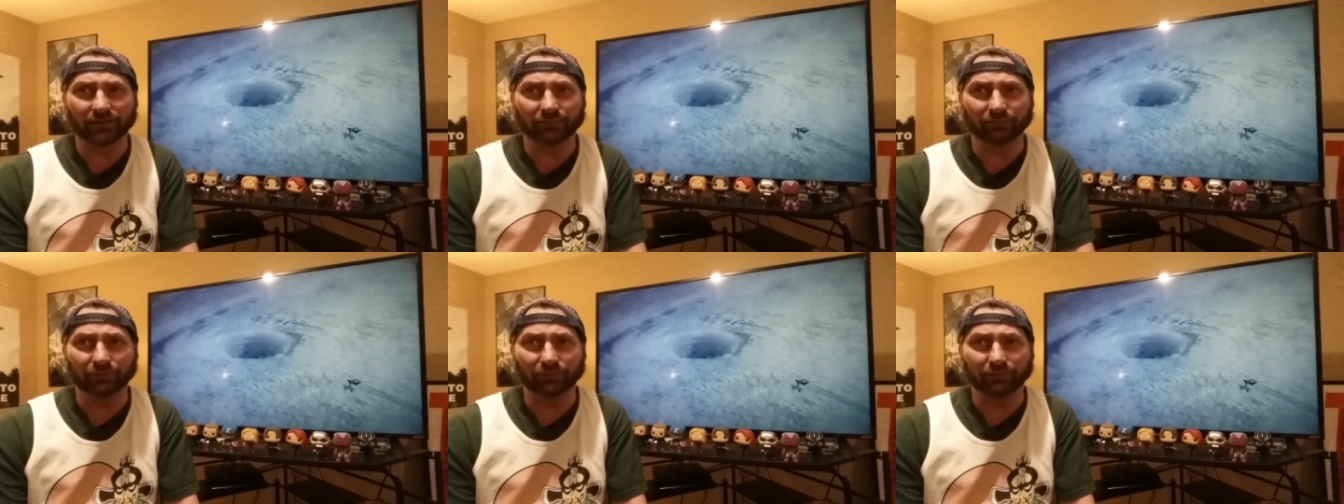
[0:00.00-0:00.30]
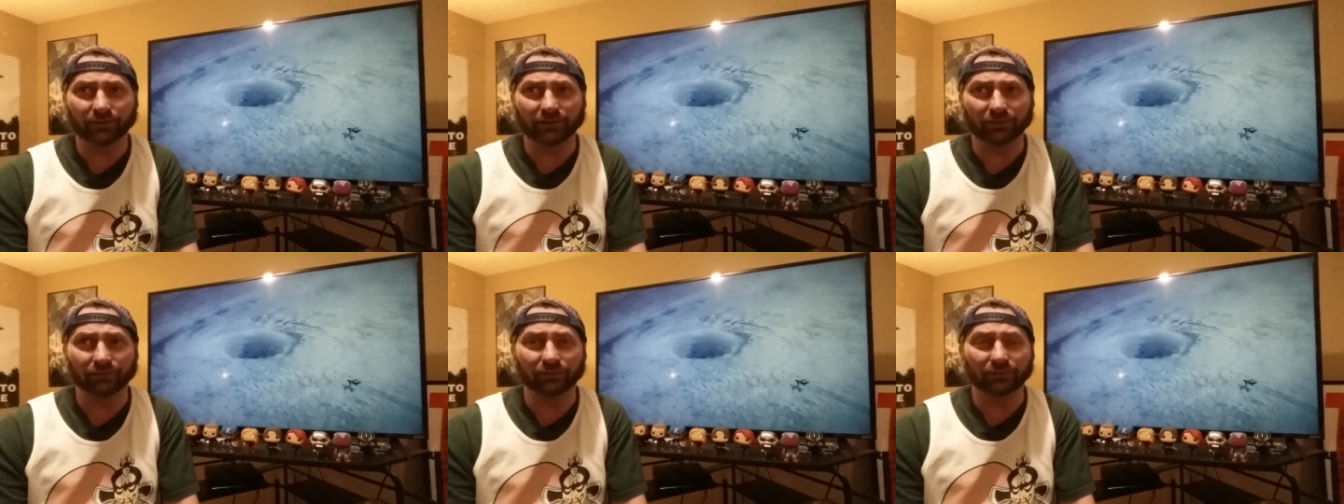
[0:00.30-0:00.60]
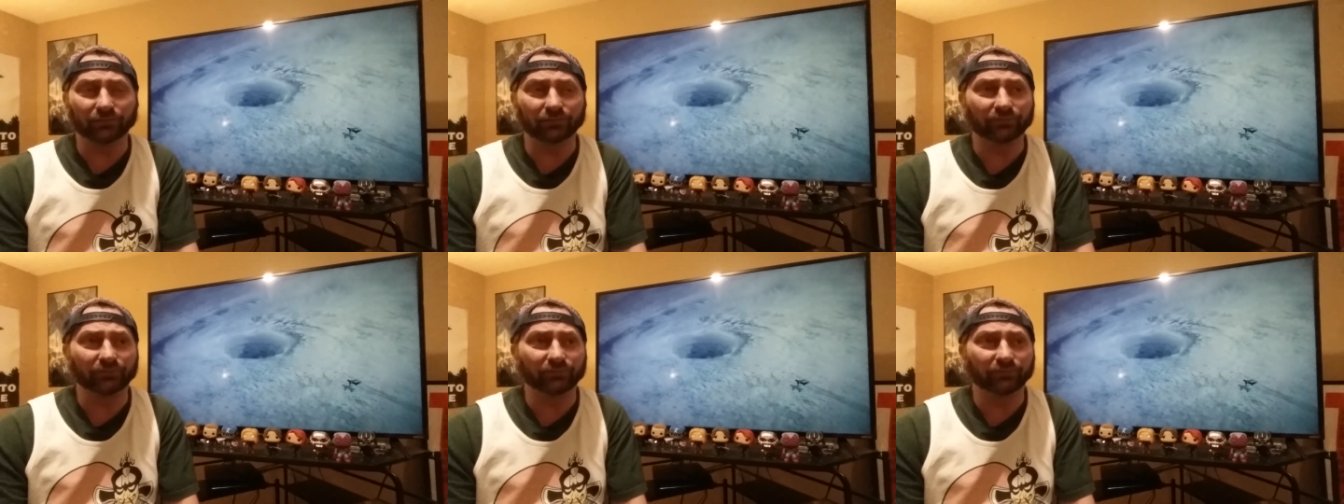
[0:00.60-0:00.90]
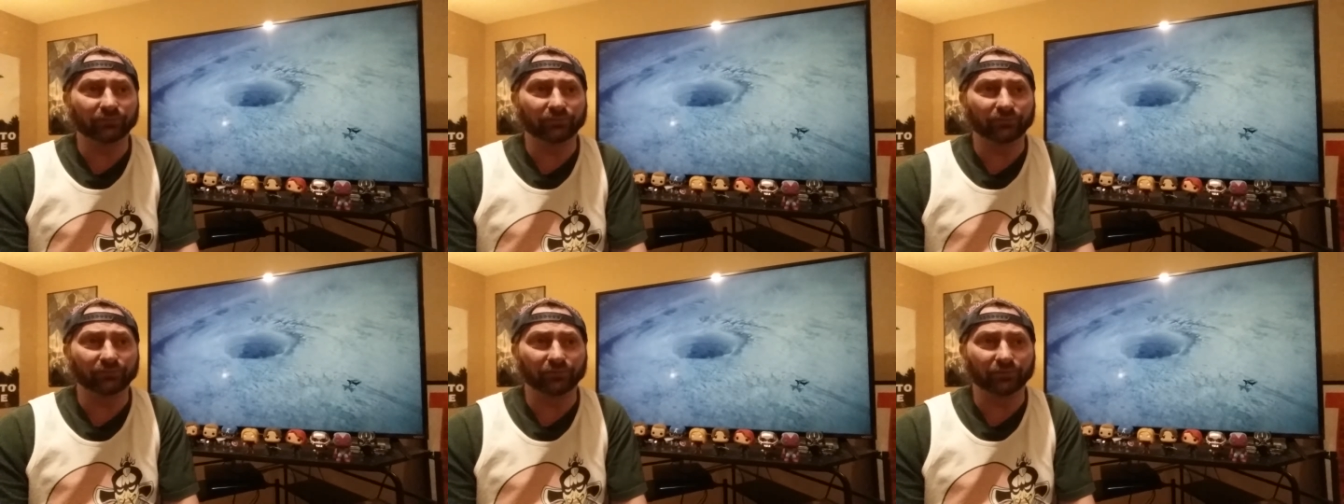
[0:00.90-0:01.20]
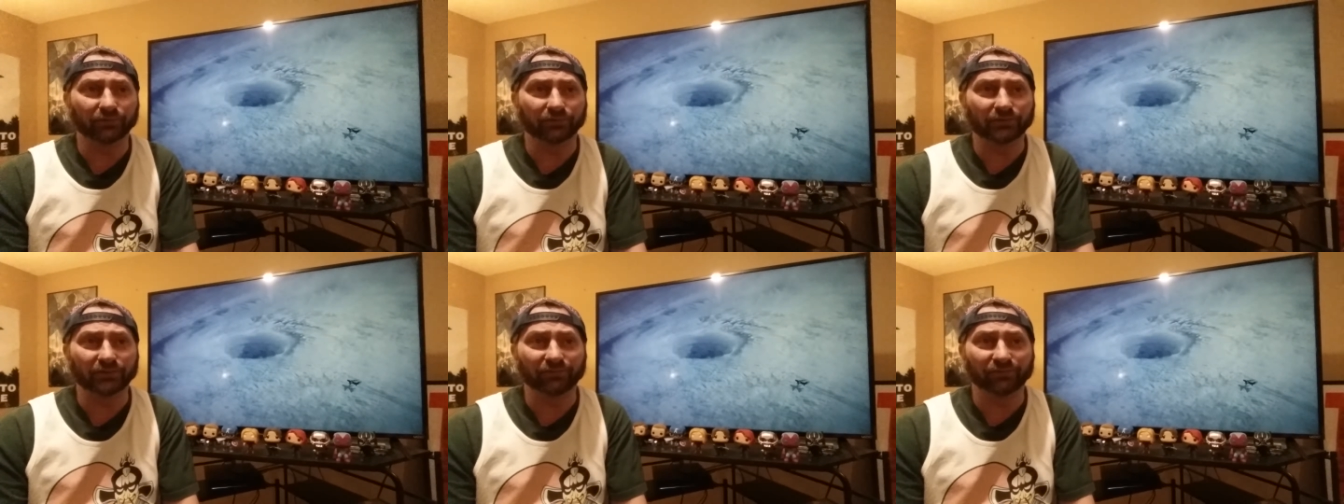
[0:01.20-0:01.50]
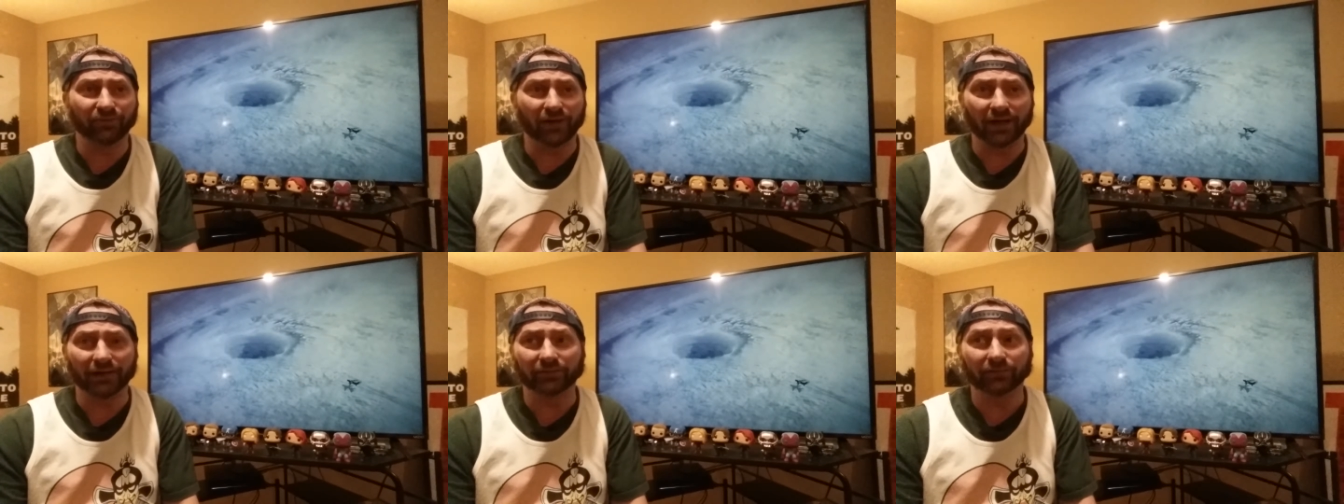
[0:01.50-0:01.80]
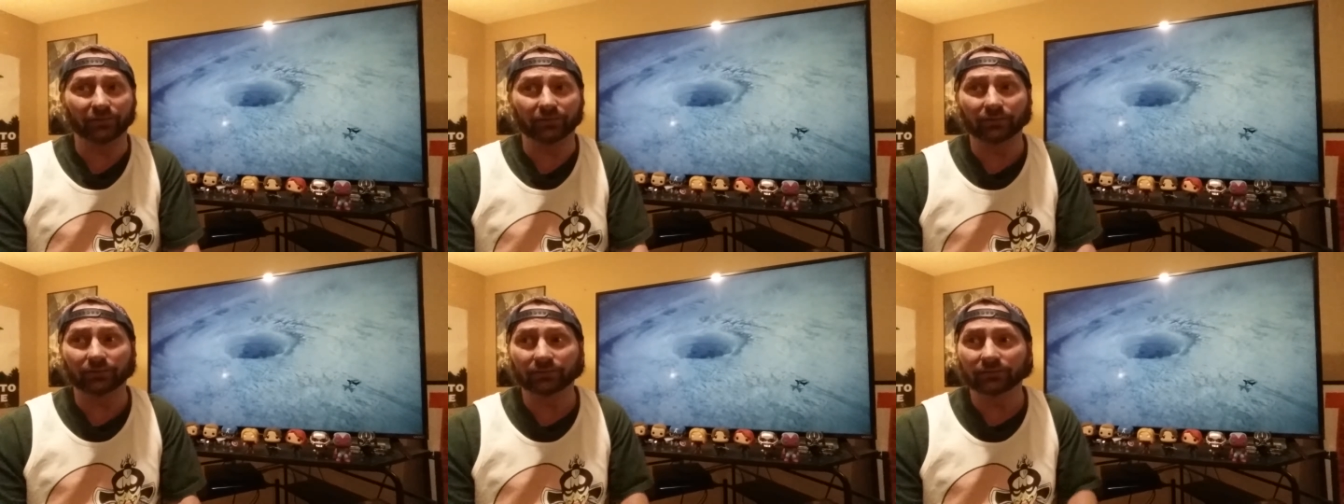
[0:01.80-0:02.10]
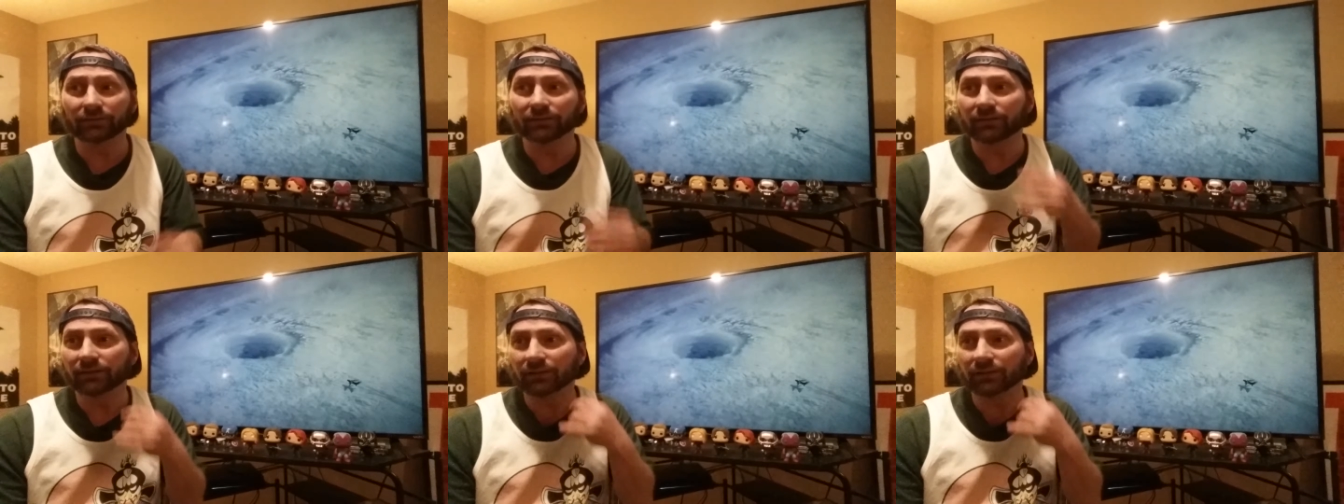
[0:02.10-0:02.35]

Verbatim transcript: will kill you for to find her.